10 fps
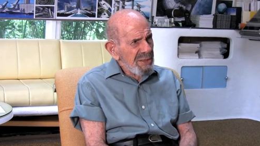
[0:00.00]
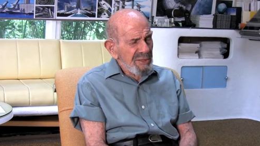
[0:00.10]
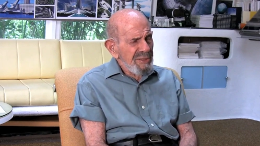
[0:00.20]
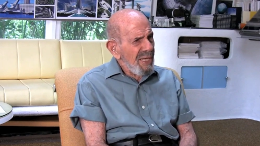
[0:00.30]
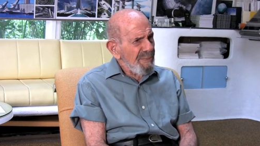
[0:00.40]

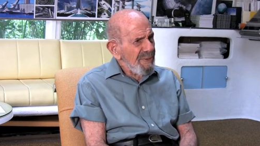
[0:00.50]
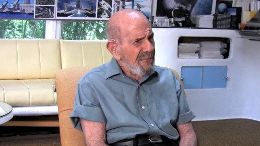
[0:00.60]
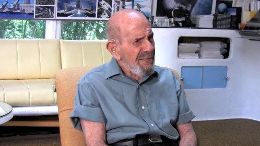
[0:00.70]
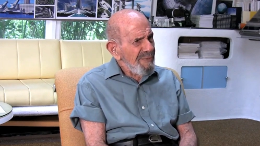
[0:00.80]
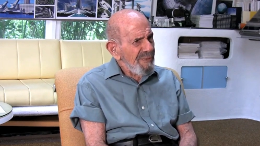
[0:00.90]
does not
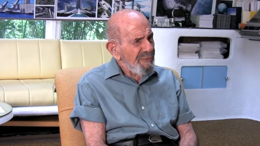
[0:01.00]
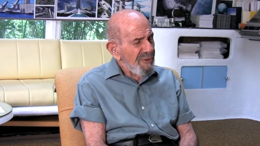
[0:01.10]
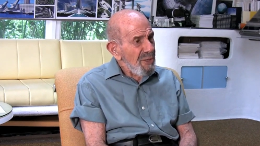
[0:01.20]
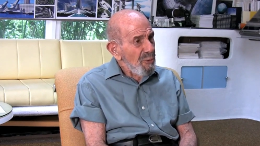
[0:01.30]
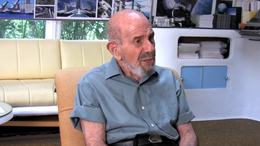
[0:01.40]
believe in
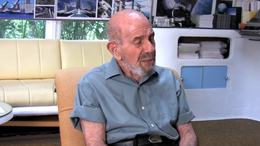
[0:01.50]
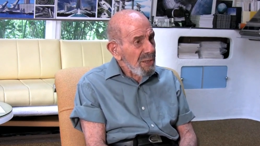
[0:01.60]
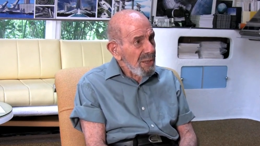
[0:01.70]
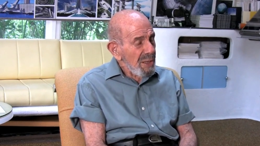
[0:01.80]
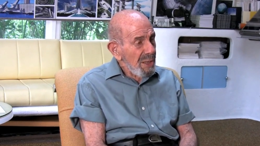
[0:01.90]
free
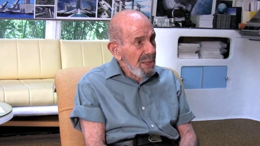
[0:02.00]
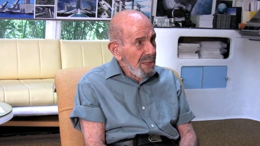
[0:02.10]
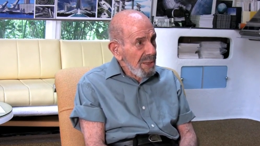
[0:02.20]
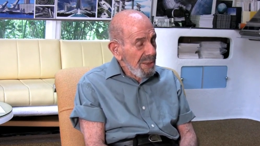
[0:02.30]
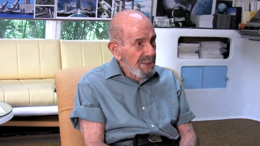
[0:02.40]
will.
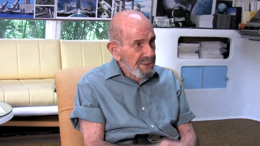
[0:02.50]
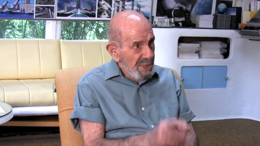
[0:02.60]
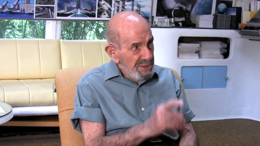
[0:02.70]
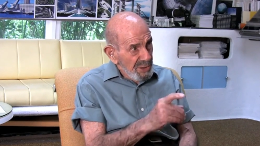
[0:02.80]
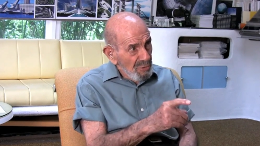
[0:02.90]
They
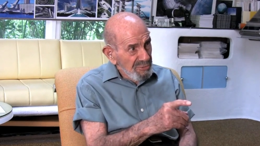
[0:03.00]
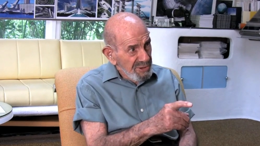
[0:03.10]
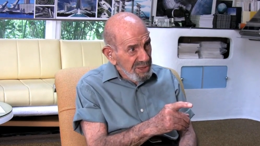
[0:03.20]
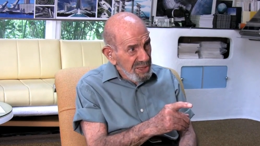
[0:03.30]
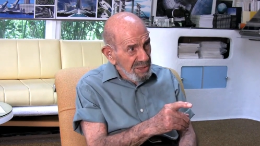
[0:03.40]
say, don't
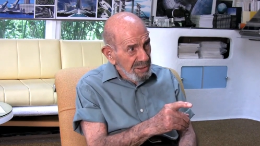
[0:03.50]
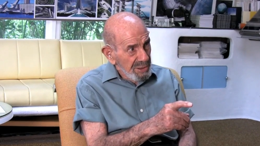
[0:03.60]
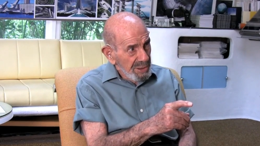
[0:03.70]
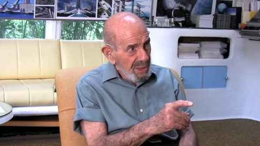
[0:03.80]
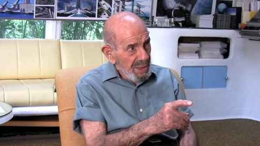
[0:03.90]

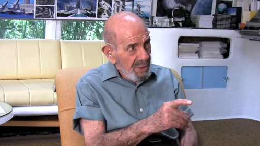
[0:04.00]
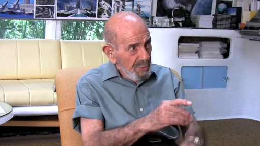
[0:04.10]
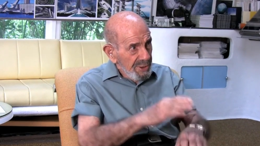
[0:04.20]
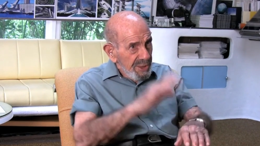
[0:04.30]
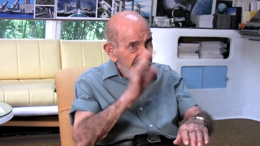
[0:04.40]
steal.
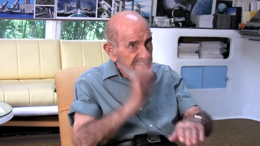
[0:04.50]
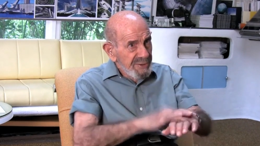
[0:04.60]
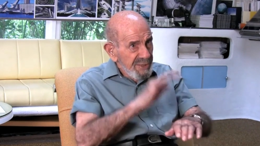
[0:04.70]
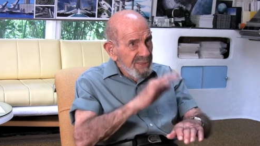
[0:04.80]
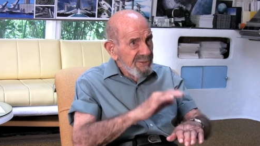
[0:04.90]
When the kid
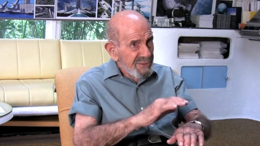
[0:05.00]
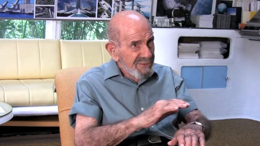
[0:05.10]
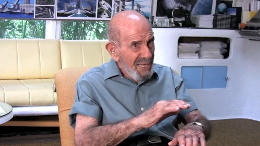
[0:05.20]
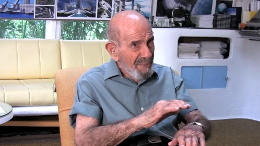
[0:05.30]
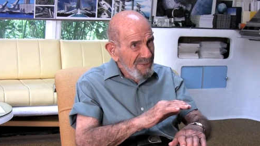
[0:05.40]
steals, you
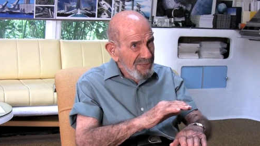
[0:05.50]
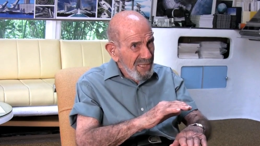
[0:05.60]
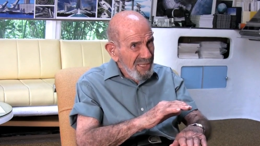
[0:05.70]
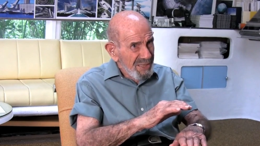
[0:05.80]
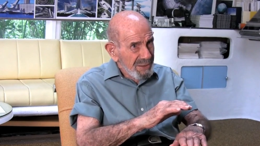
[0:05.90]
slap his
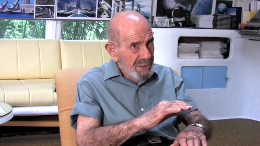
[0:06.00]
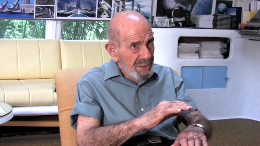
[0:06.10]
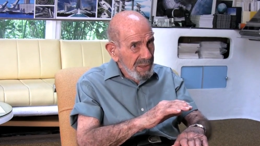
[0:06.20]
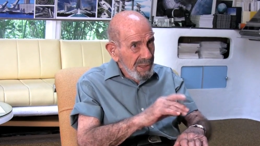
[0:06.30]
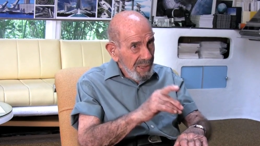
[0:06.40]
hand
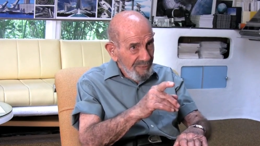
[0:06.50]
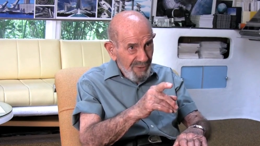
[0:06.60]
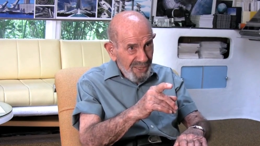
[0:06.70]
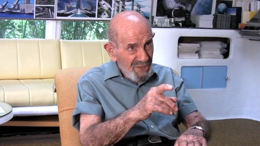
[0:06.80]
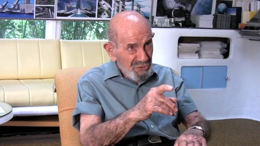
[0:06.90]
if
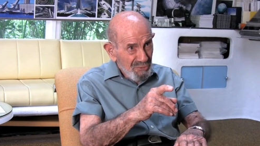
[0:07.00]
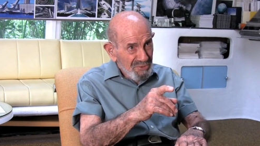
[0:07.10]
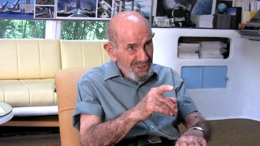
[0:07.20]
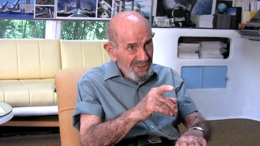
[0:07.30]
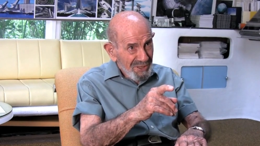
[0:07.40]
you catch him
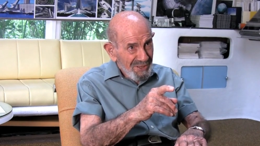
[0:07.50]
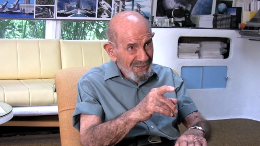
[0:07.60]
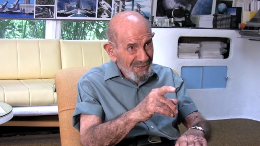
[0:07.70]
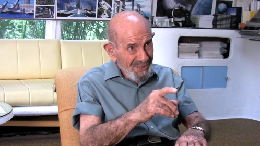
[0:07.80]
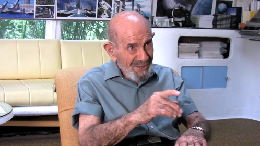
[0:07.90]

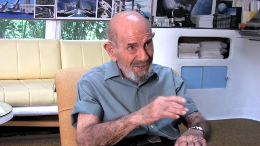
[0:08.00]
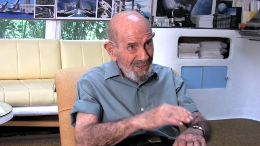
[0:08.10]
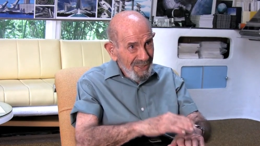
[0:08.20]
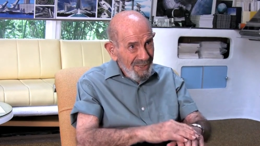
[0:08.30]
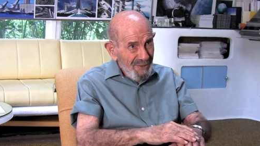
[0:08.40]
stealing.
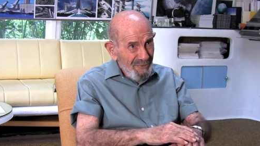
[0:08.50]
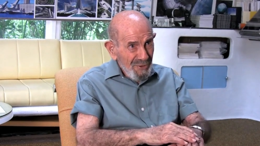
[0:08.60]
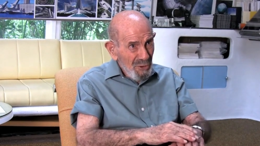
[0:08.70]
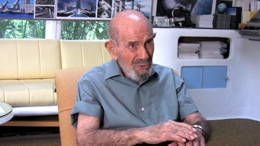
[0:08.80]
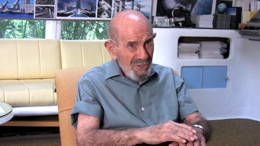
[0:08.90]
If
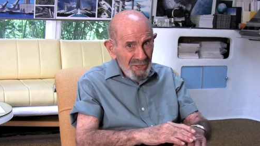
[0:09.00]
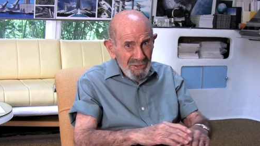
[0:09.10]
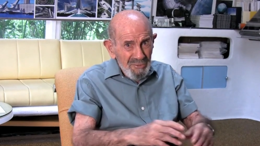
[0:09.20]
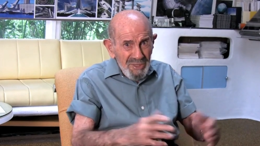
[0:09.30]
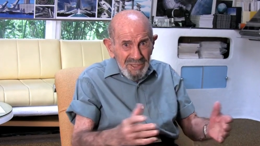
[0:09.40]
you don't
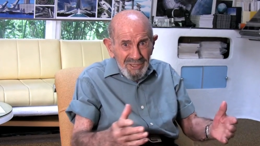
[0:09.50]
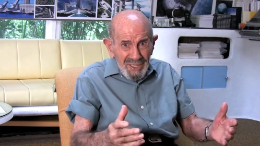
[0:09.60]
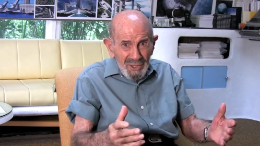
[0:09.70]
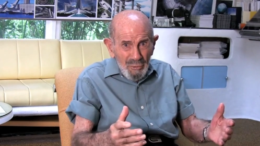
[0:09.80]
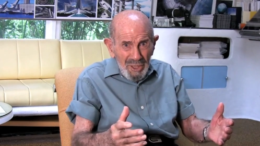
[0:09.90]
catch him, he can
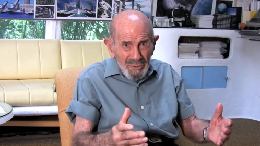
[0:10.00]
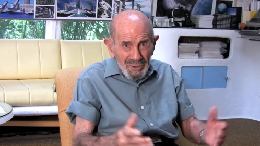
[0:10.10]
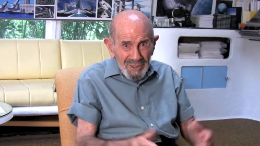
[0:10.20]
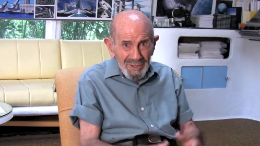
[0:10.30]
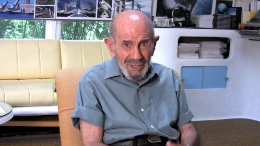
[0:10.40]
get away
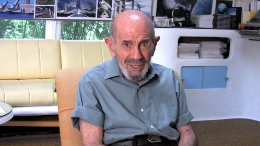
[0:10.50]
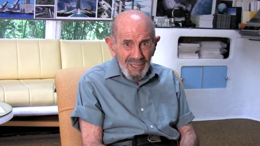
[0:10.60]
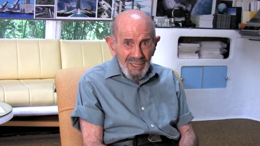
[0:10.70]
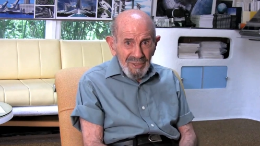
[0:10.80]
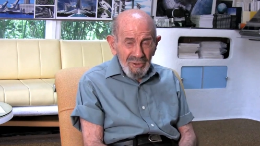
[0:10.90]
with it.
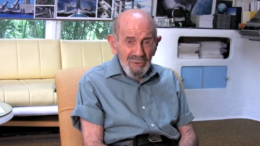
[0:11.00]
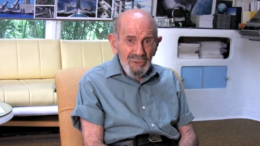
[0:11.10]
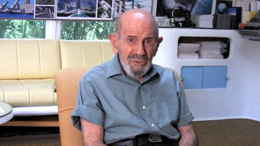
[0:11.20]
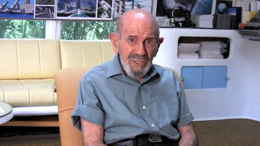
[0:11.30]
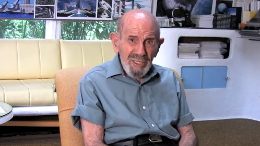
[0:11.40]
So
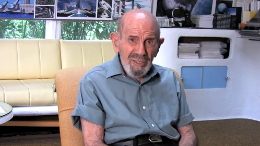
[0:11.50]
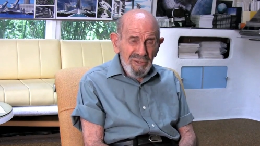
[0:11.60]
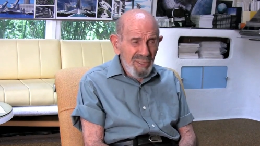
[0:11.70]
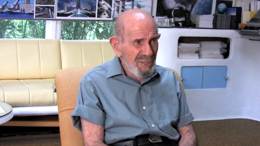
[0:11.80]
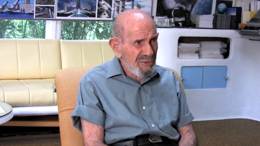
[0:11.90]
you tell
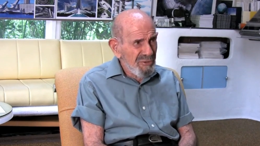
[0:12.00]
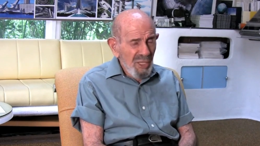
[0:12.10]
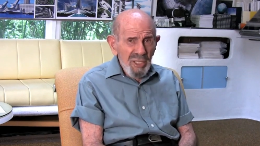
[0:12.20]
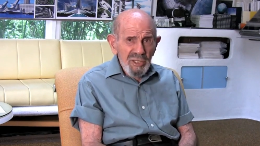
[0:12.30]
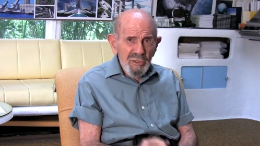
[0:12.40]
kids,
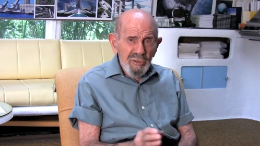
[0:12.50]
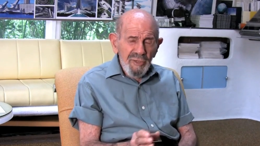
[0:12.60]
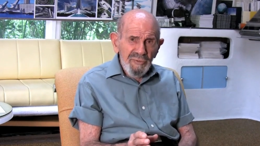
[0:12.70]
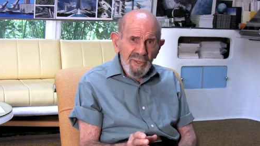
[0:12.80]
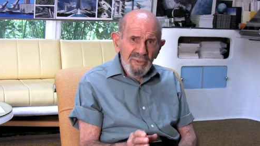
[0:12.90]
you
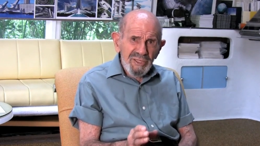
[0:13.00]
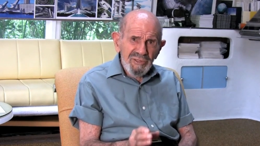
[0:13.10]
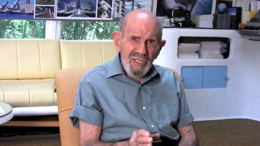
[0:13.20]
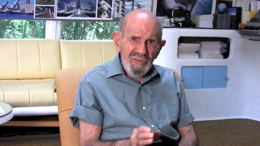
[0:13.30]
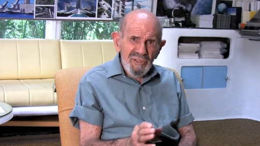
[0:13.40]
give them a
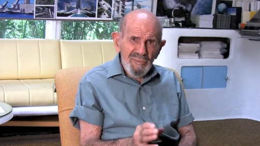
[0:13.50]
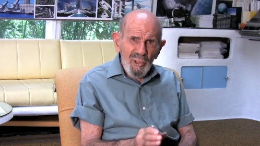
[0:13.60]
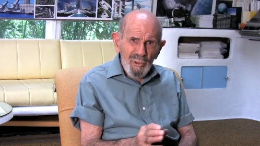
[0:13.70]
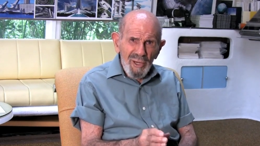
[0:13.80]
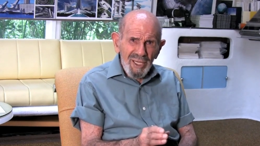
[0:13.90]
sense of
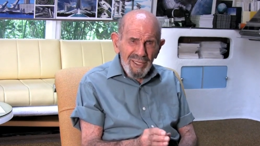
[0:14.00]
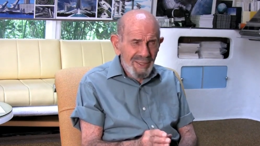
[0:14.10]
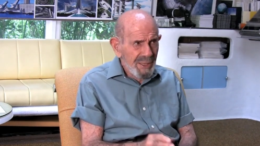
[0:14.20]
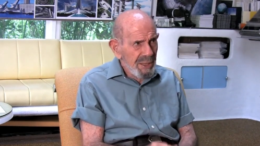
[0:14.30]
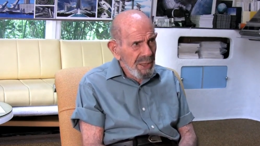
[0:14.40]

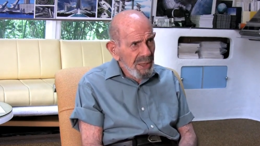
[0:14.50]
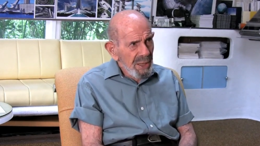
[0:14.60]
morality,